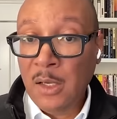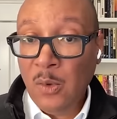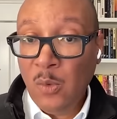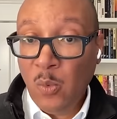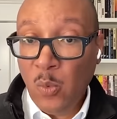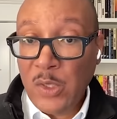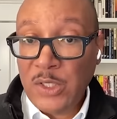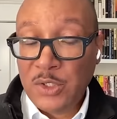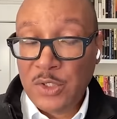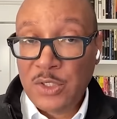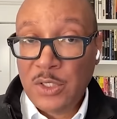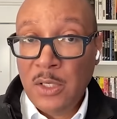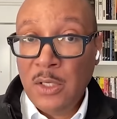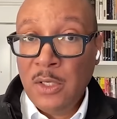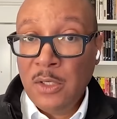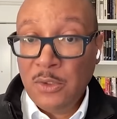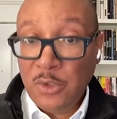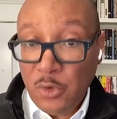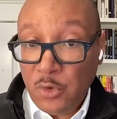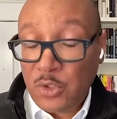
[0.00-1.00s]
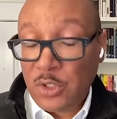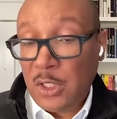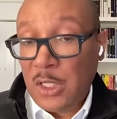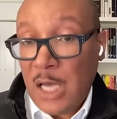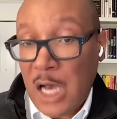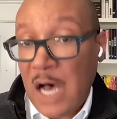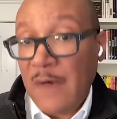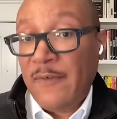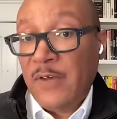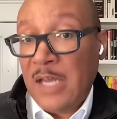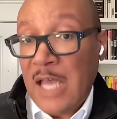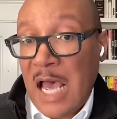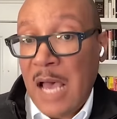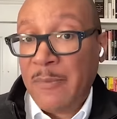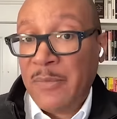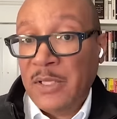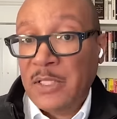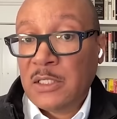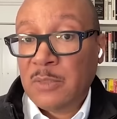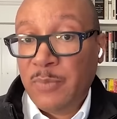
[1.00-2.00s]
which usually often
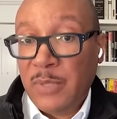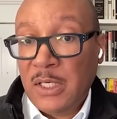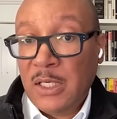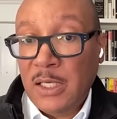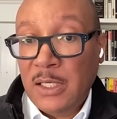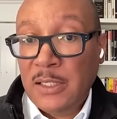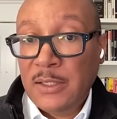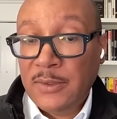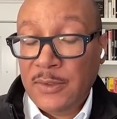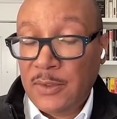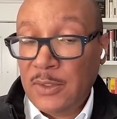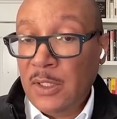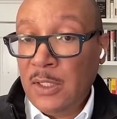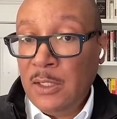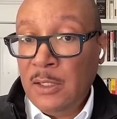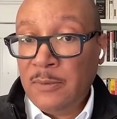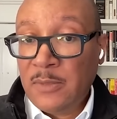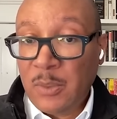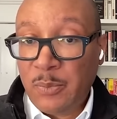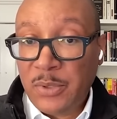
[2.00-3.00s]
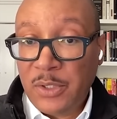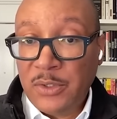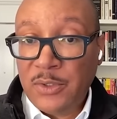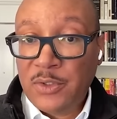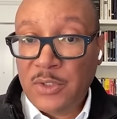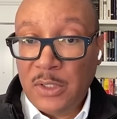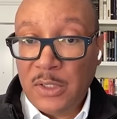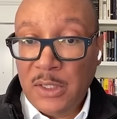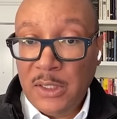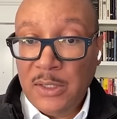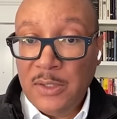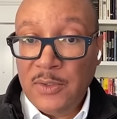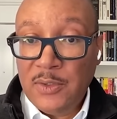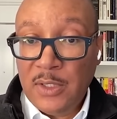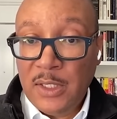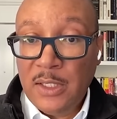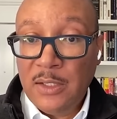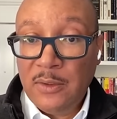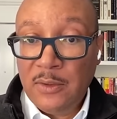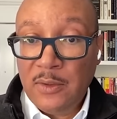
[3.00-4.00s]
happens because the person
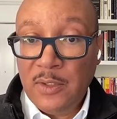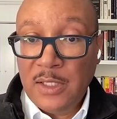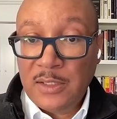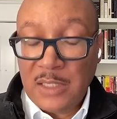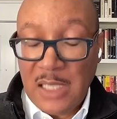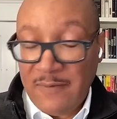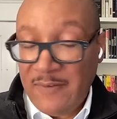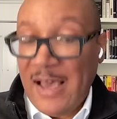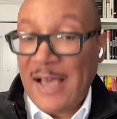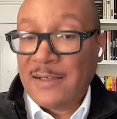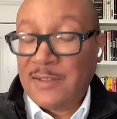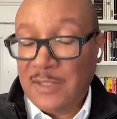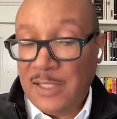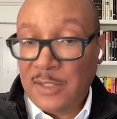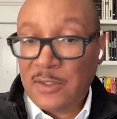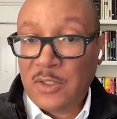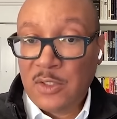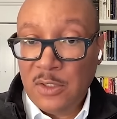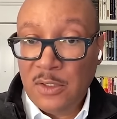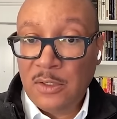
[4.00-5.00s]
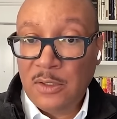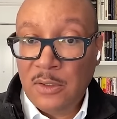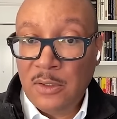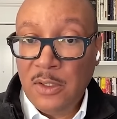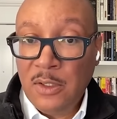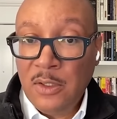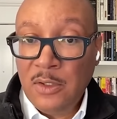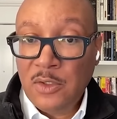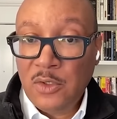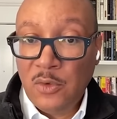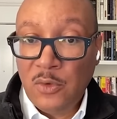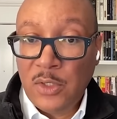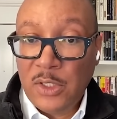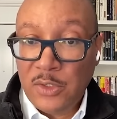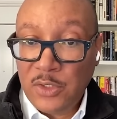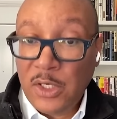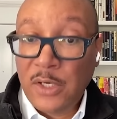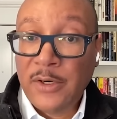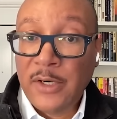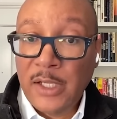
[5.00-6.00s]
isn't, doesn't have access to, to an
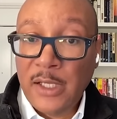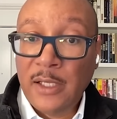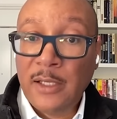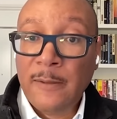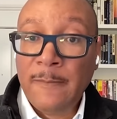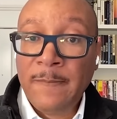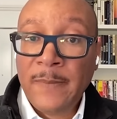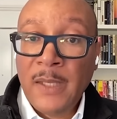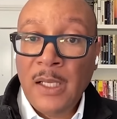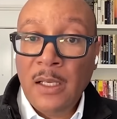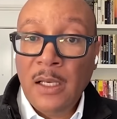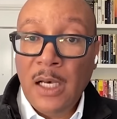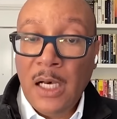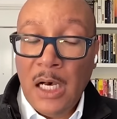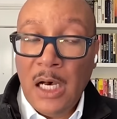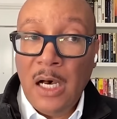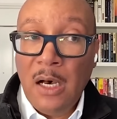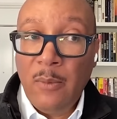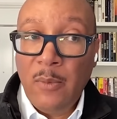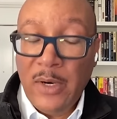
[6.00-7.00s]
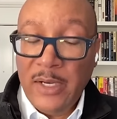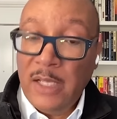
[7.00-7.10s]
attorney. Um, and